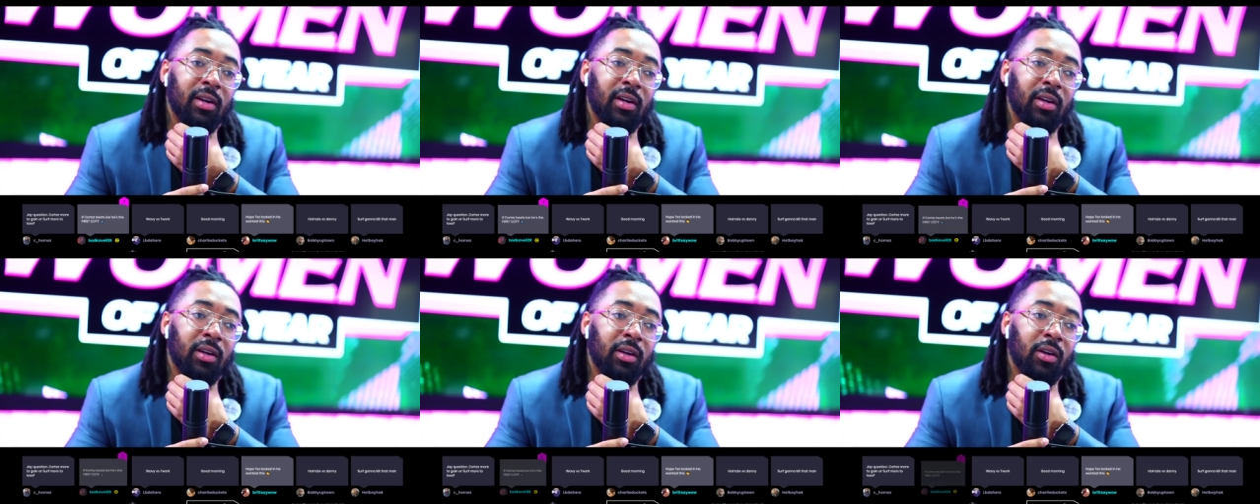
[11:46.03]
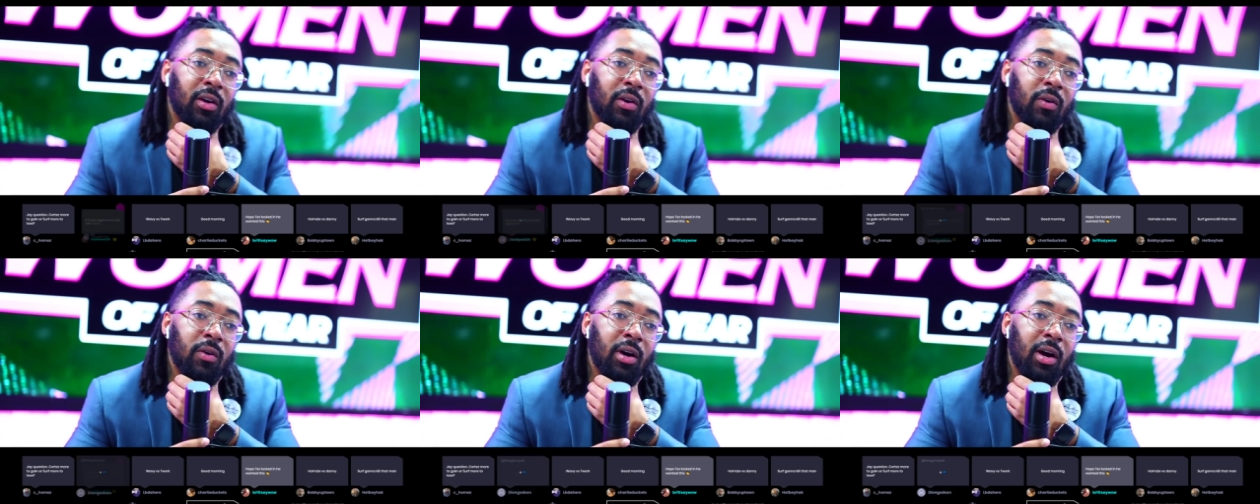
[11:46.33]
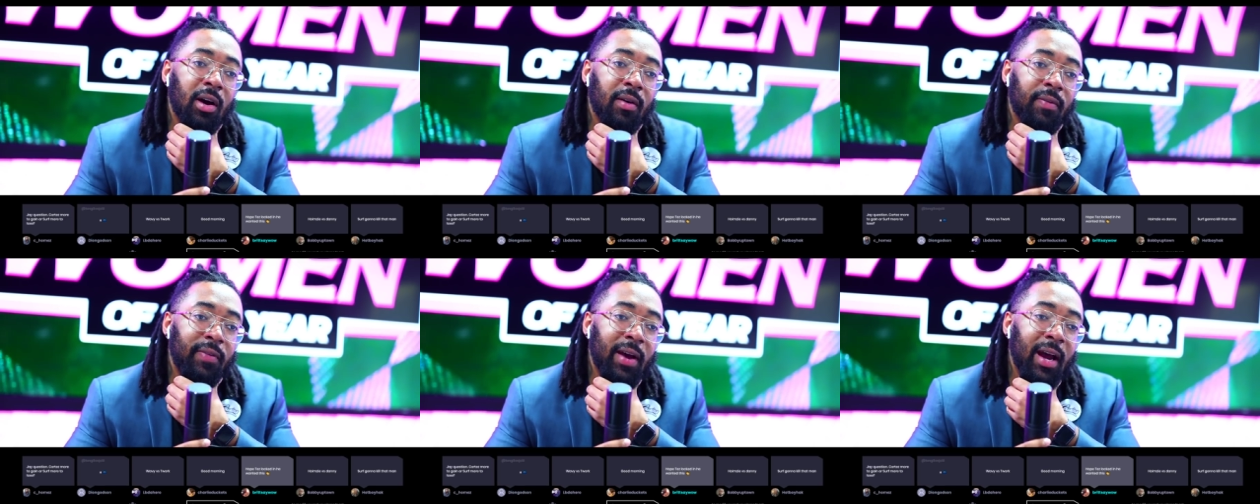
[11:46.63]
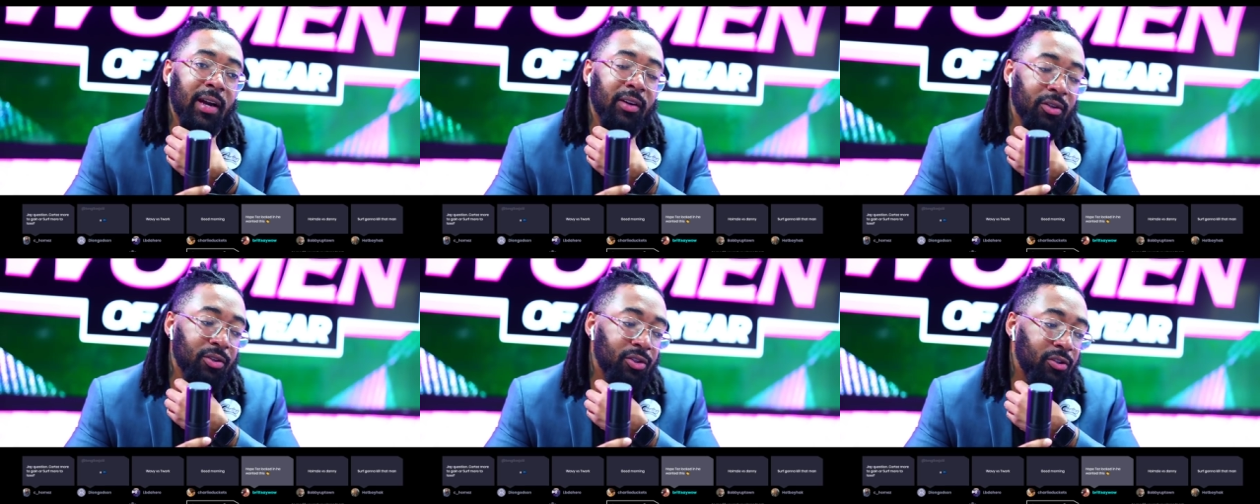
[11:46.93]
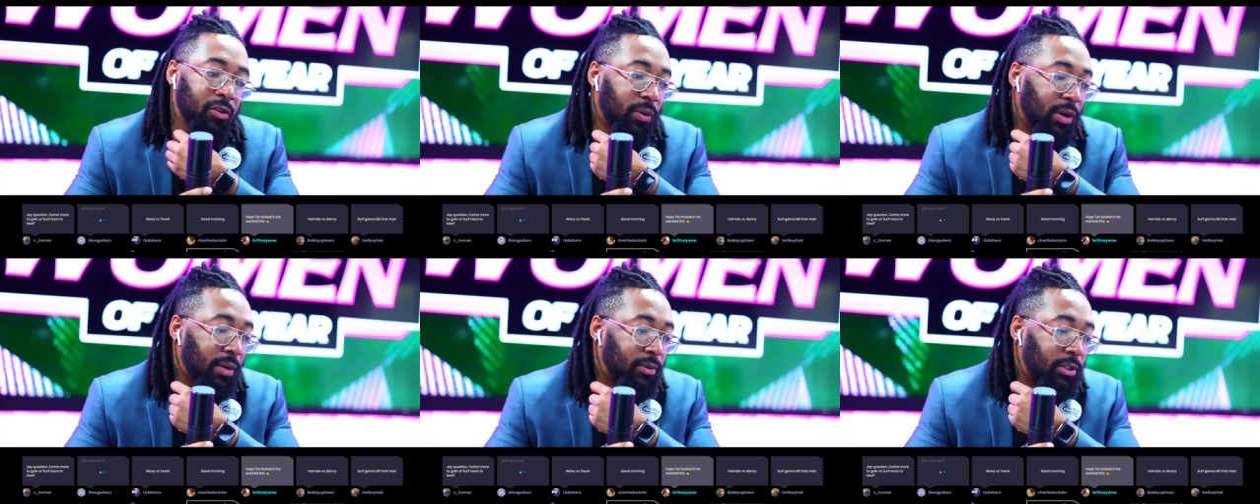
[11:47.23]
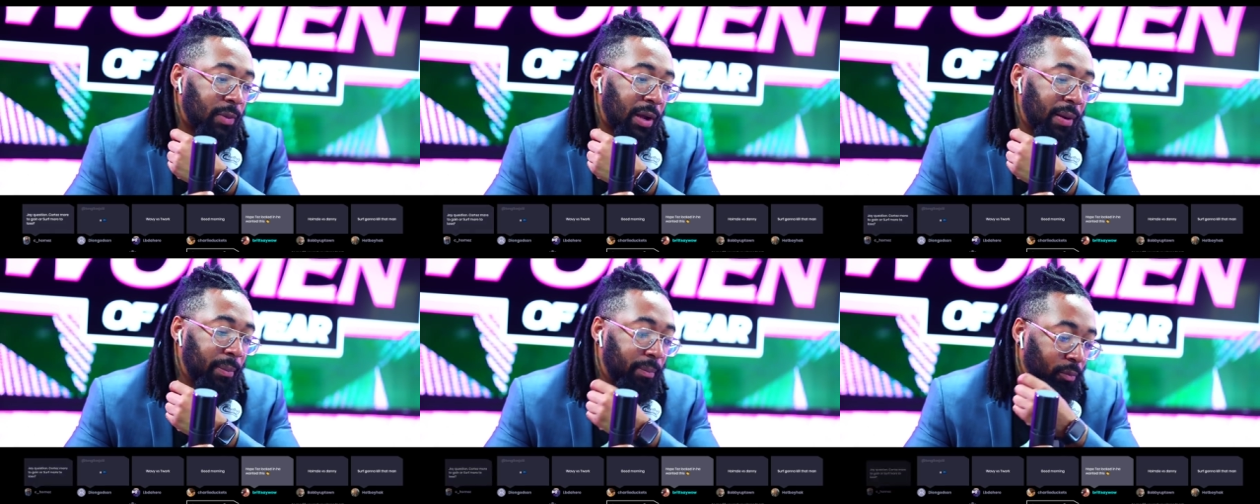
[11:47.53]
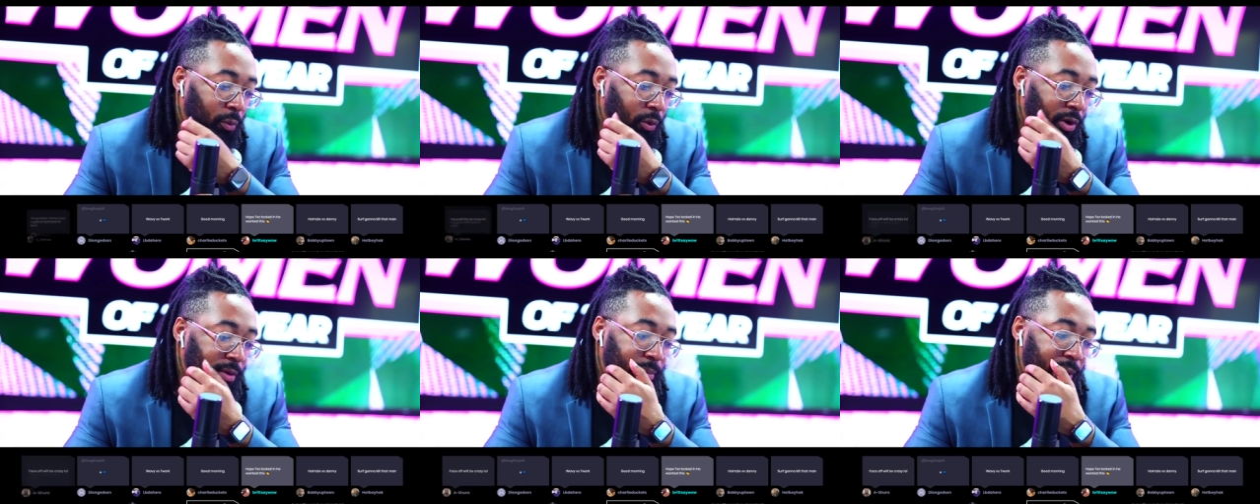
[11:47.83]
you know, uh, factors to it. I'm talking about
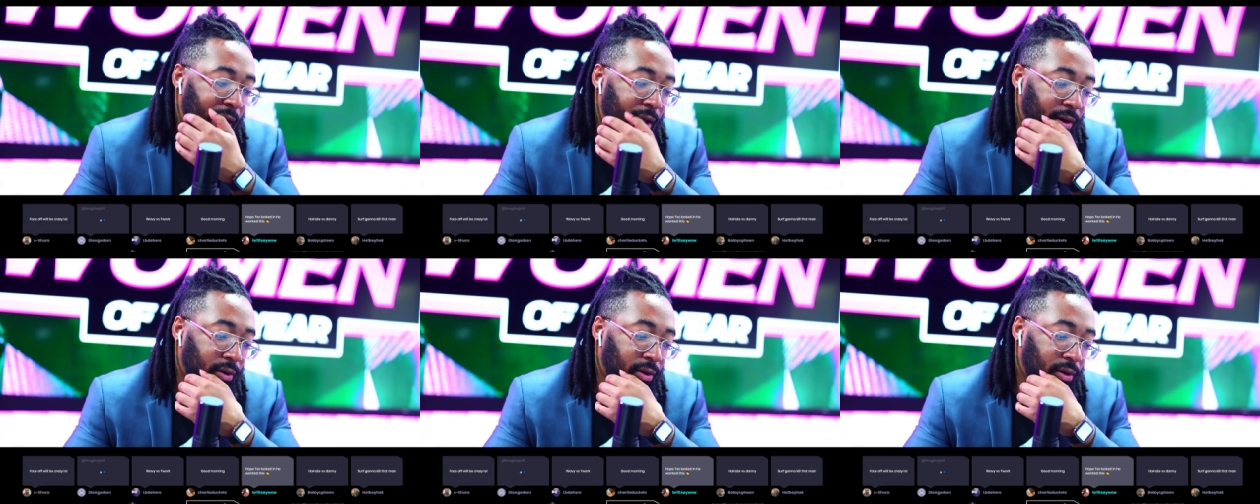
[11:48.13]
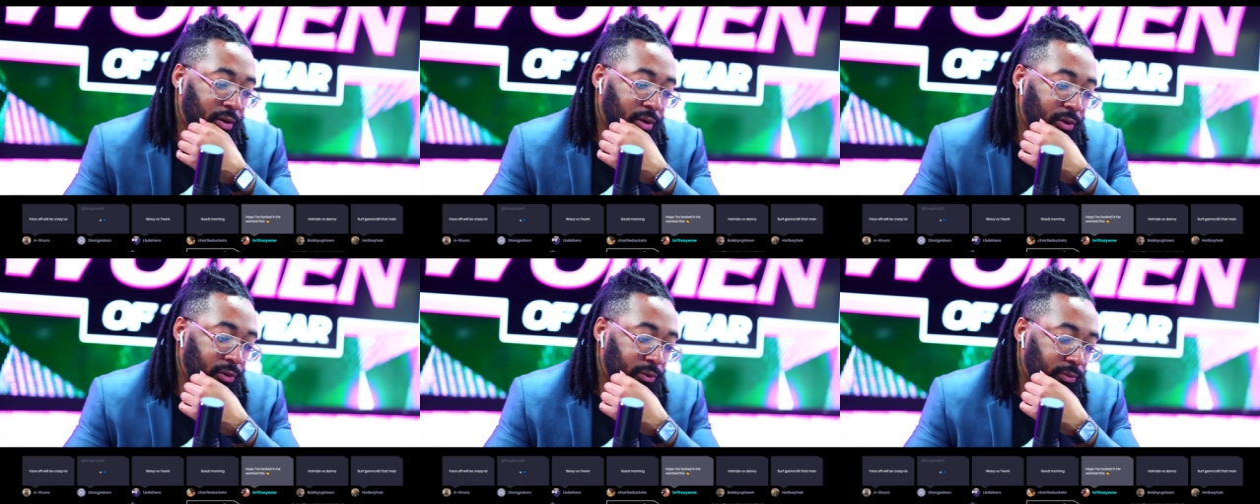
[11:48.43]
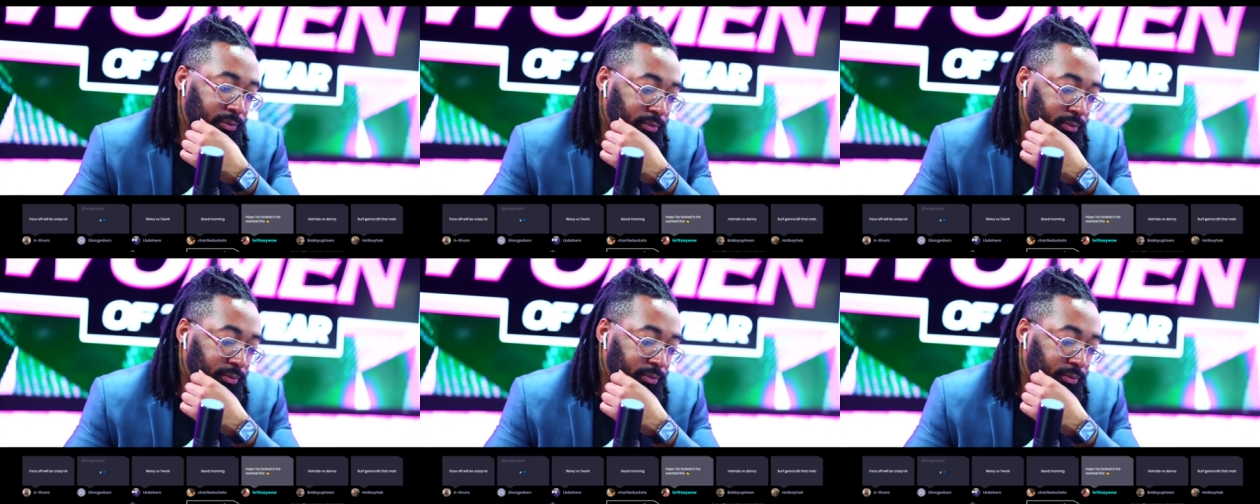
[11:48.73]
one battle alone.